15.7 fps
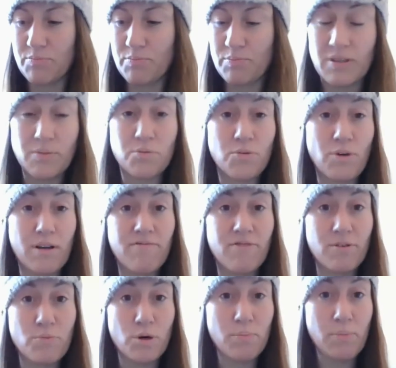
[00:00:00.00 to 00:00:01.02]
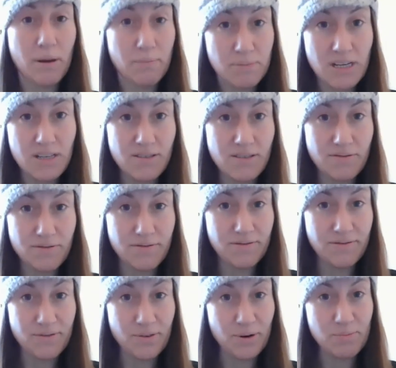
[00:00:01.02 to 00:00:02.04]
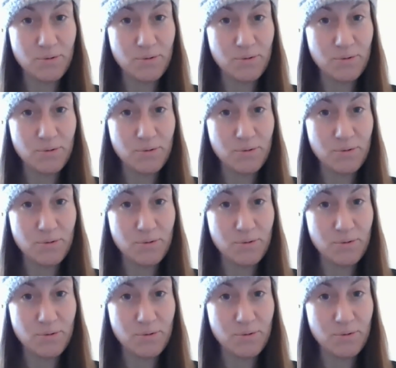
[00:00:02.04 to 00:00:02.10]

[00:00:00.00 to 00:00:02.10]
Subscribe for more Pupdates for